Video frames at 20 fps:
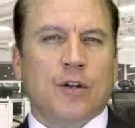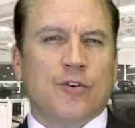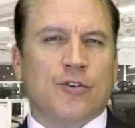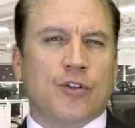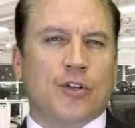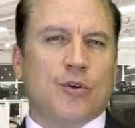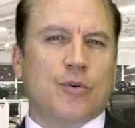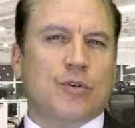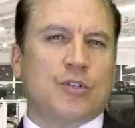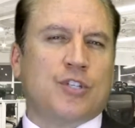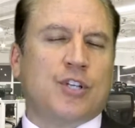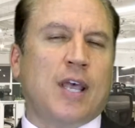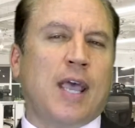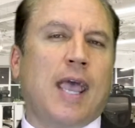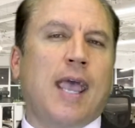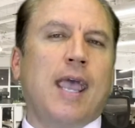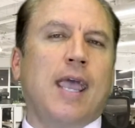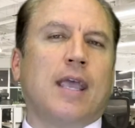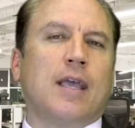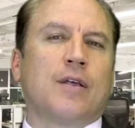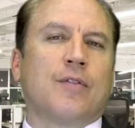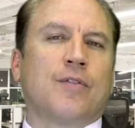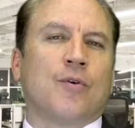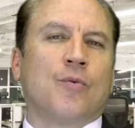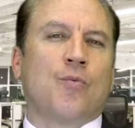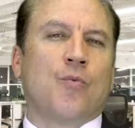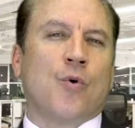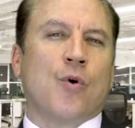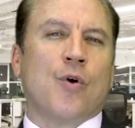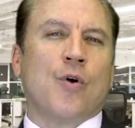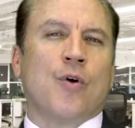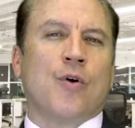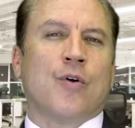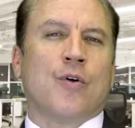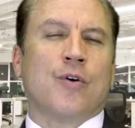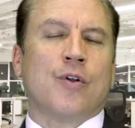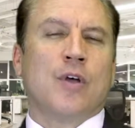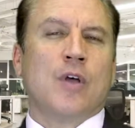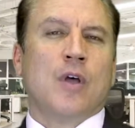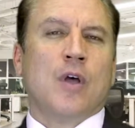Do you take the
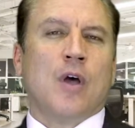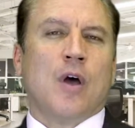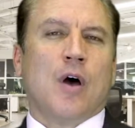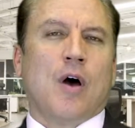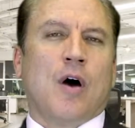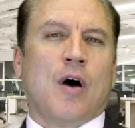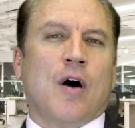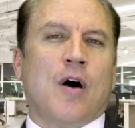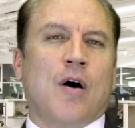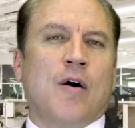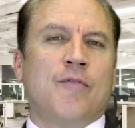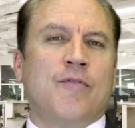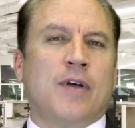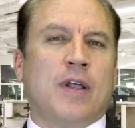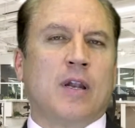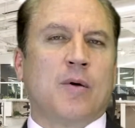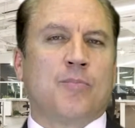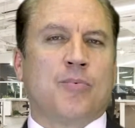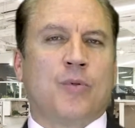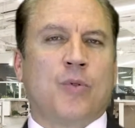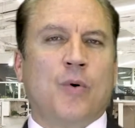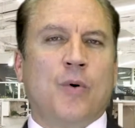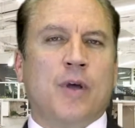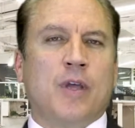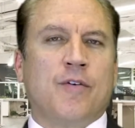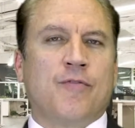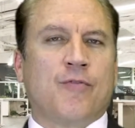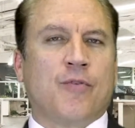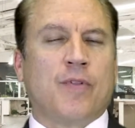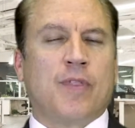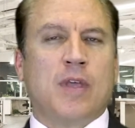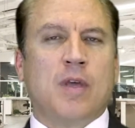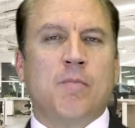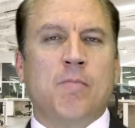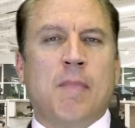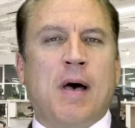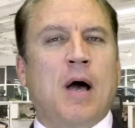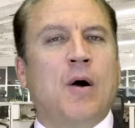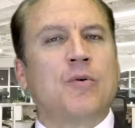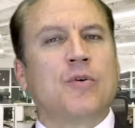word of an employee for the
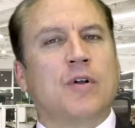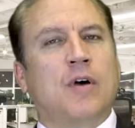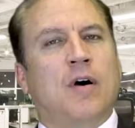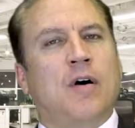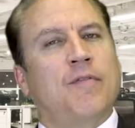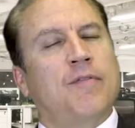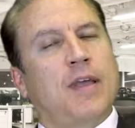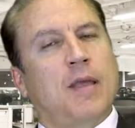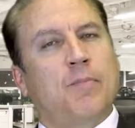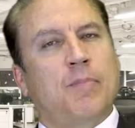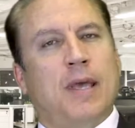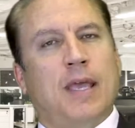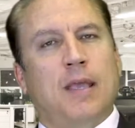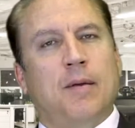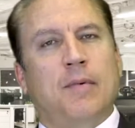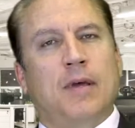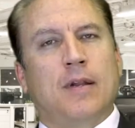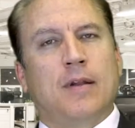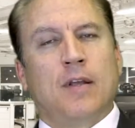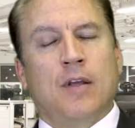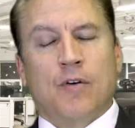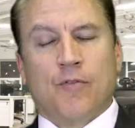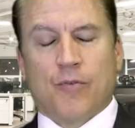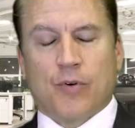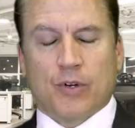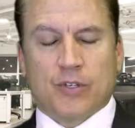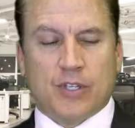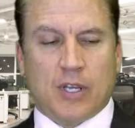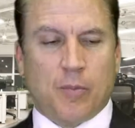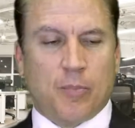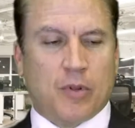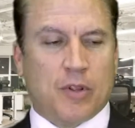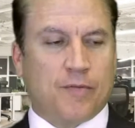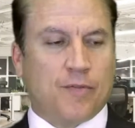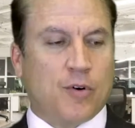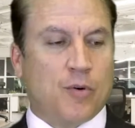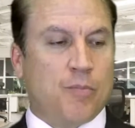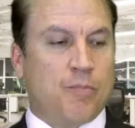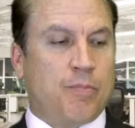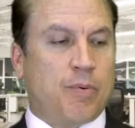amount of a payment? For example,
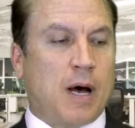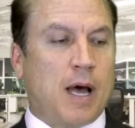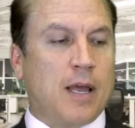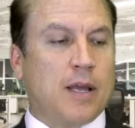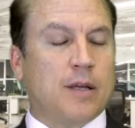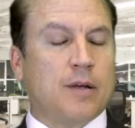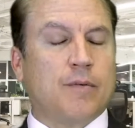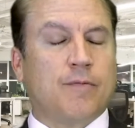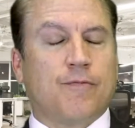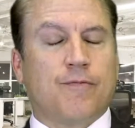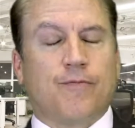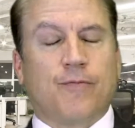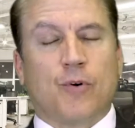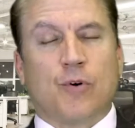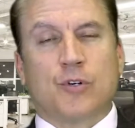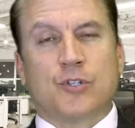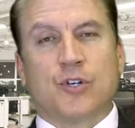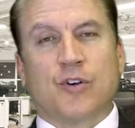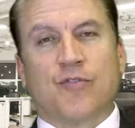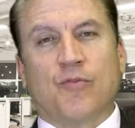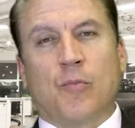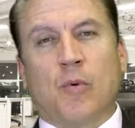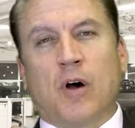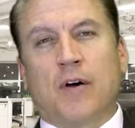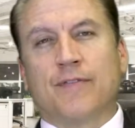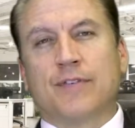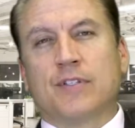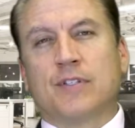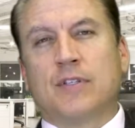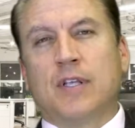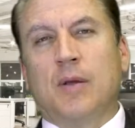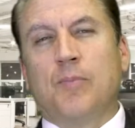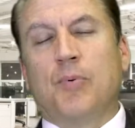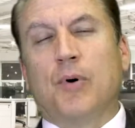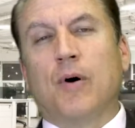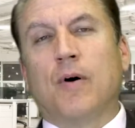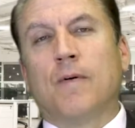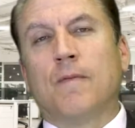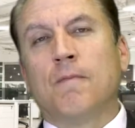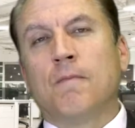if you're buying furniture from Office
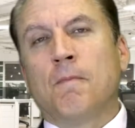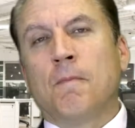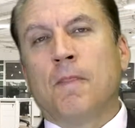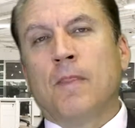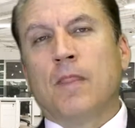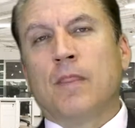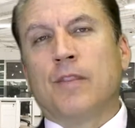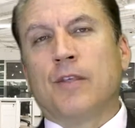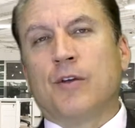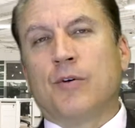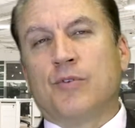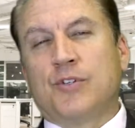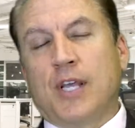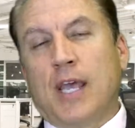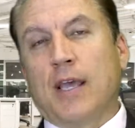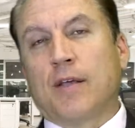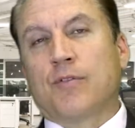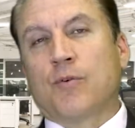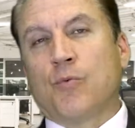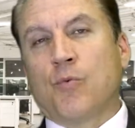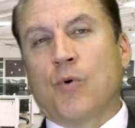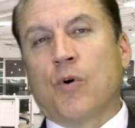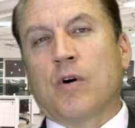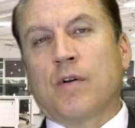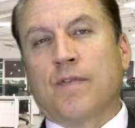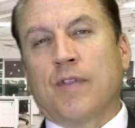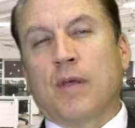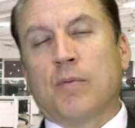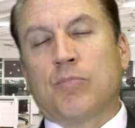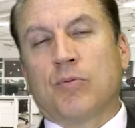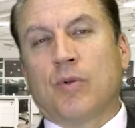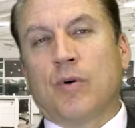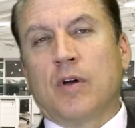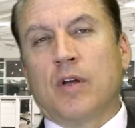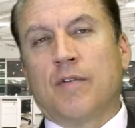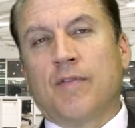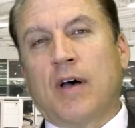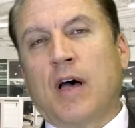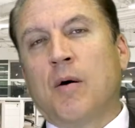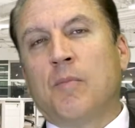Depot, do you take the word of the
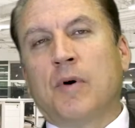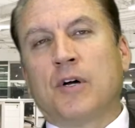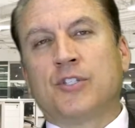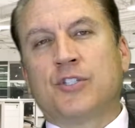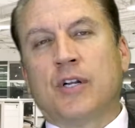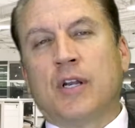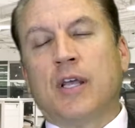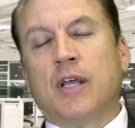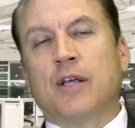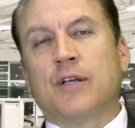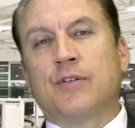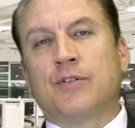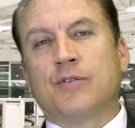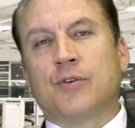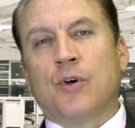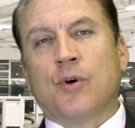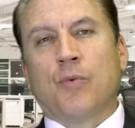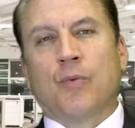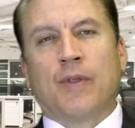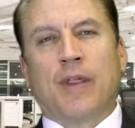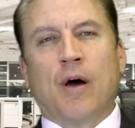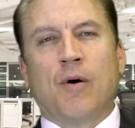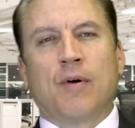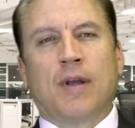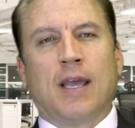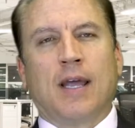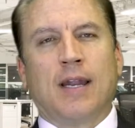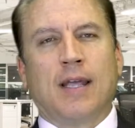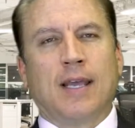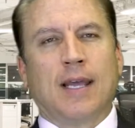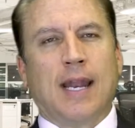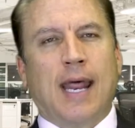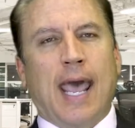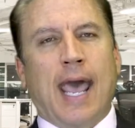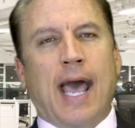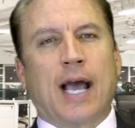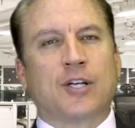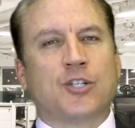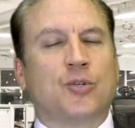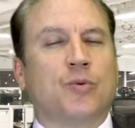employee of how much it is without getting an
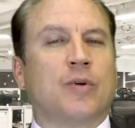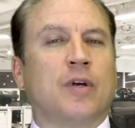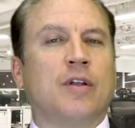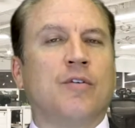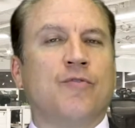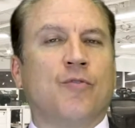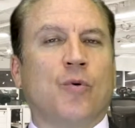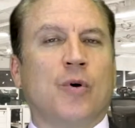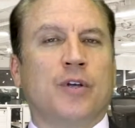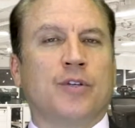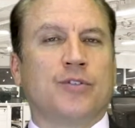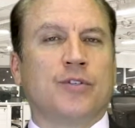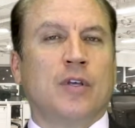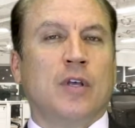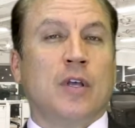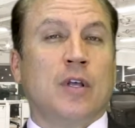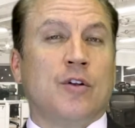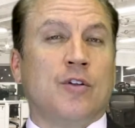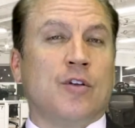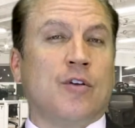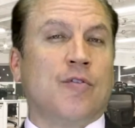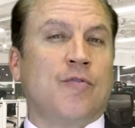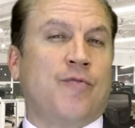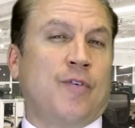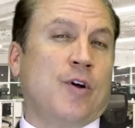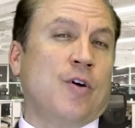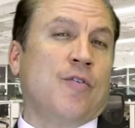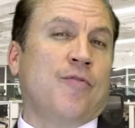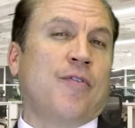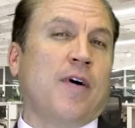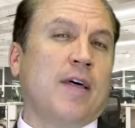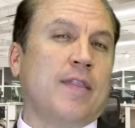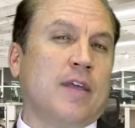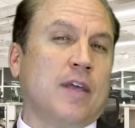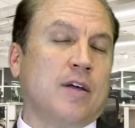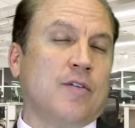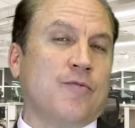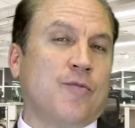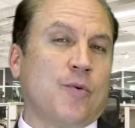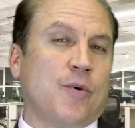actual invoice? Do you verify
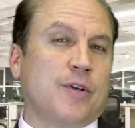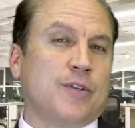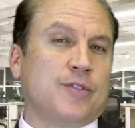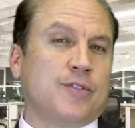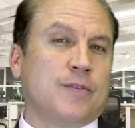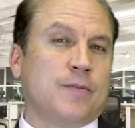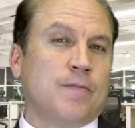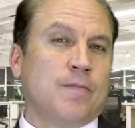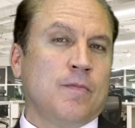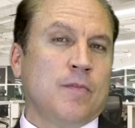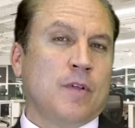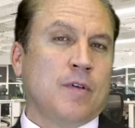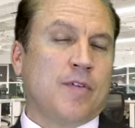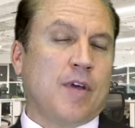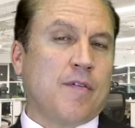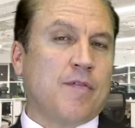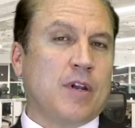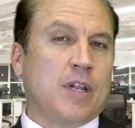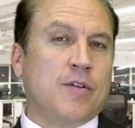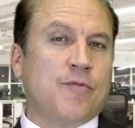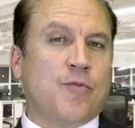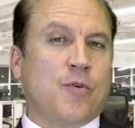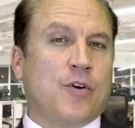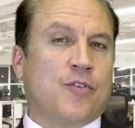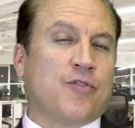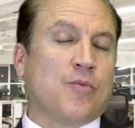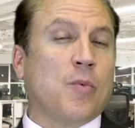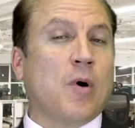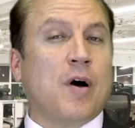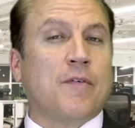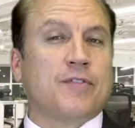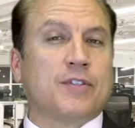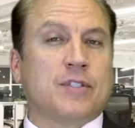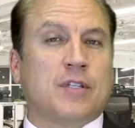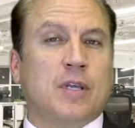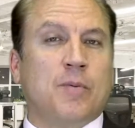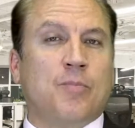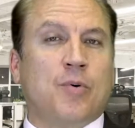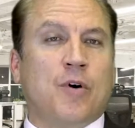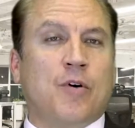the invoice? If you have an invoice from Office
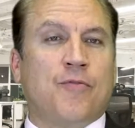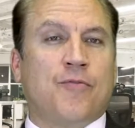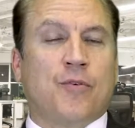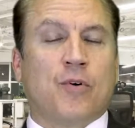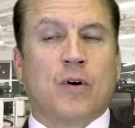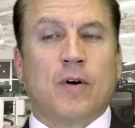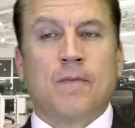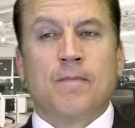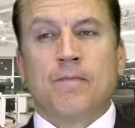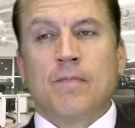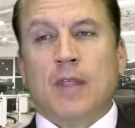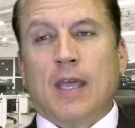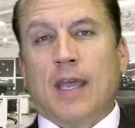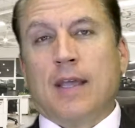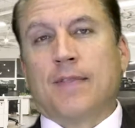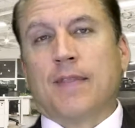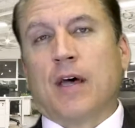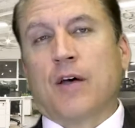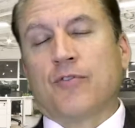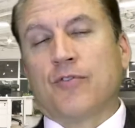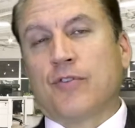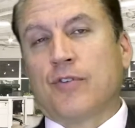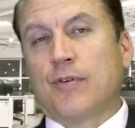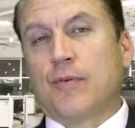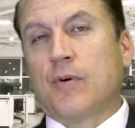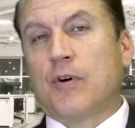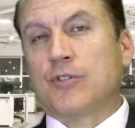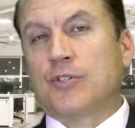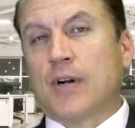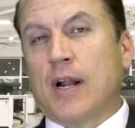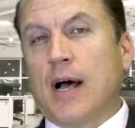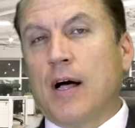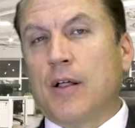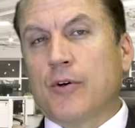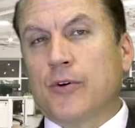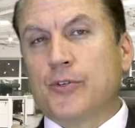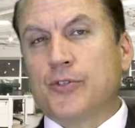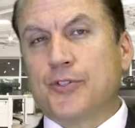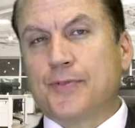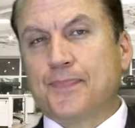Depot for
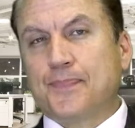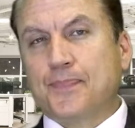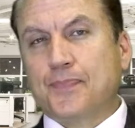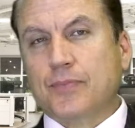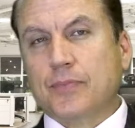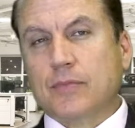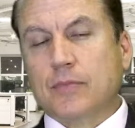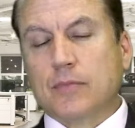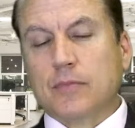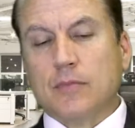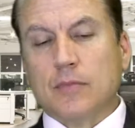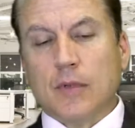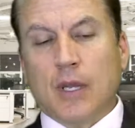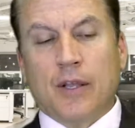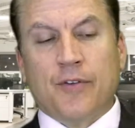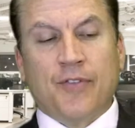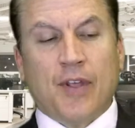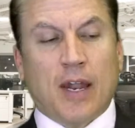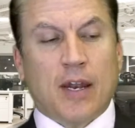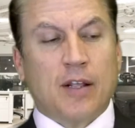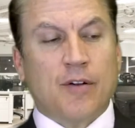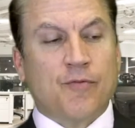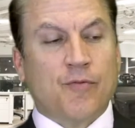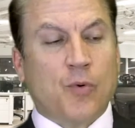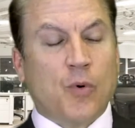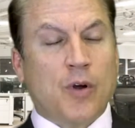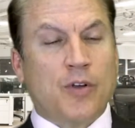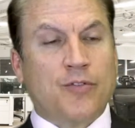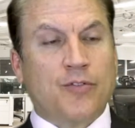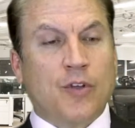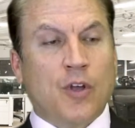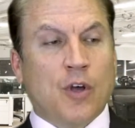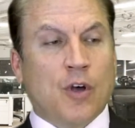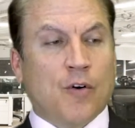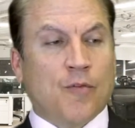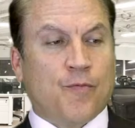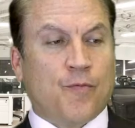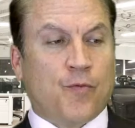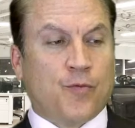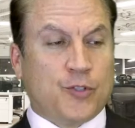$8,200, is that invoice
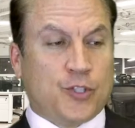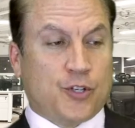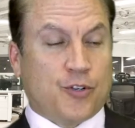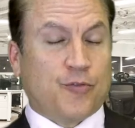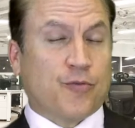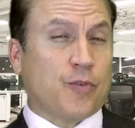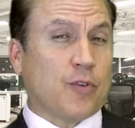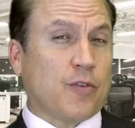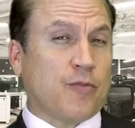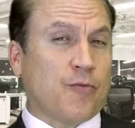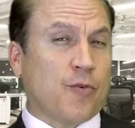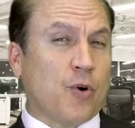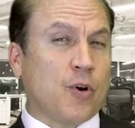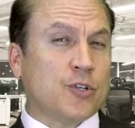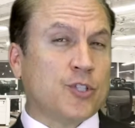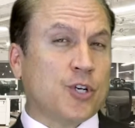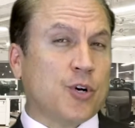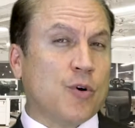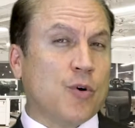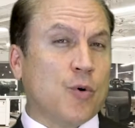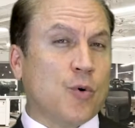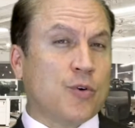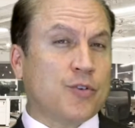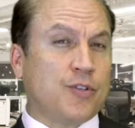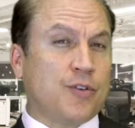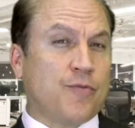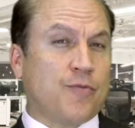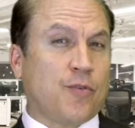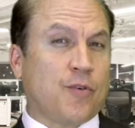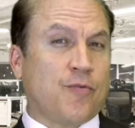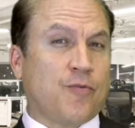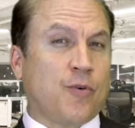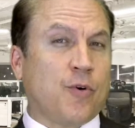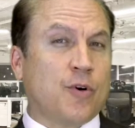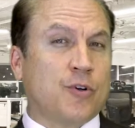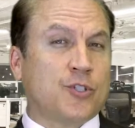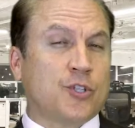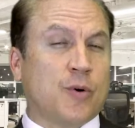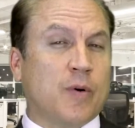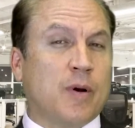just for the furniture, or is it for
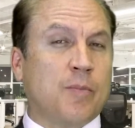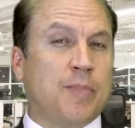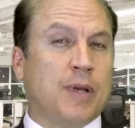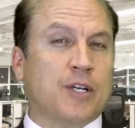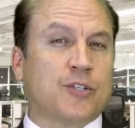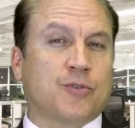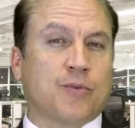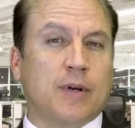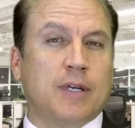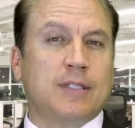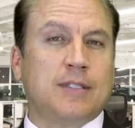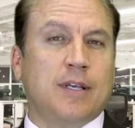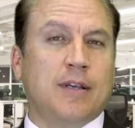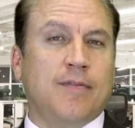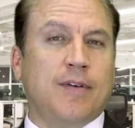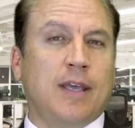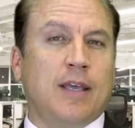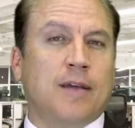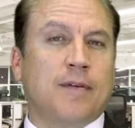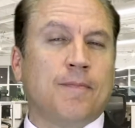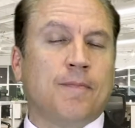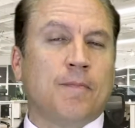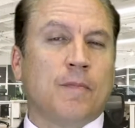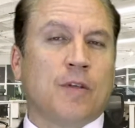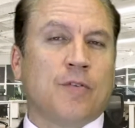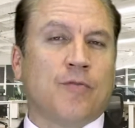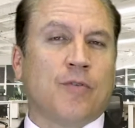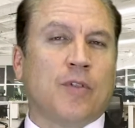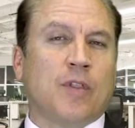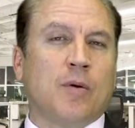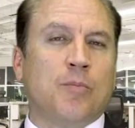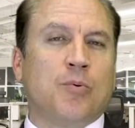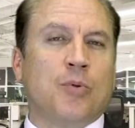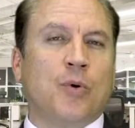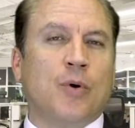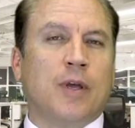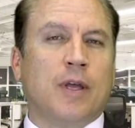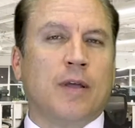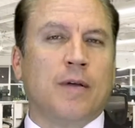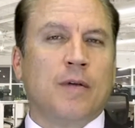furniture and a big screen TV for the
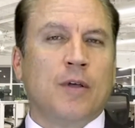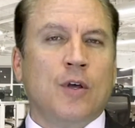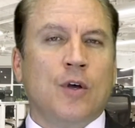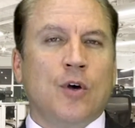employee?